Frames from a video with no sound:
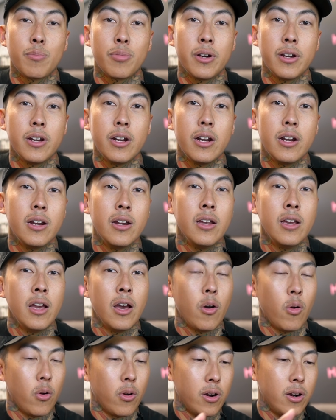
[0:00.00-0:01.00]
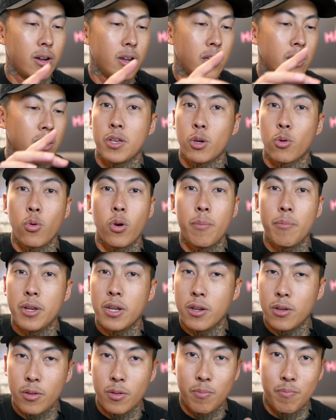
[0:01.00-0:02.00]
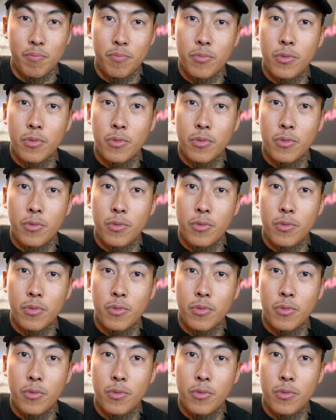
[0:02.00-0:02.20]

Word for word: printer or equipment to